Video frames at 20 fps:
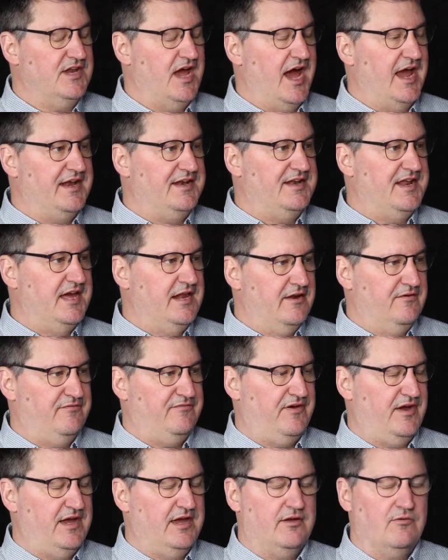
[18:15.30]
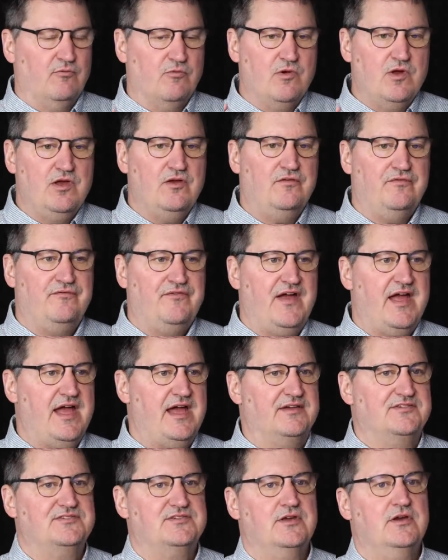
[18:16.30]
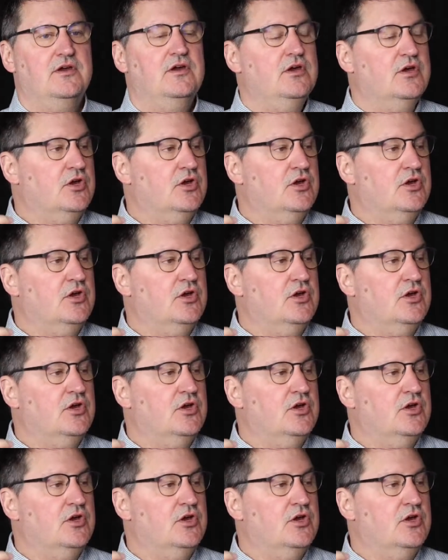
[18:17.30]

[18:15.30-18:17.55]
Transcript: identifying real fast,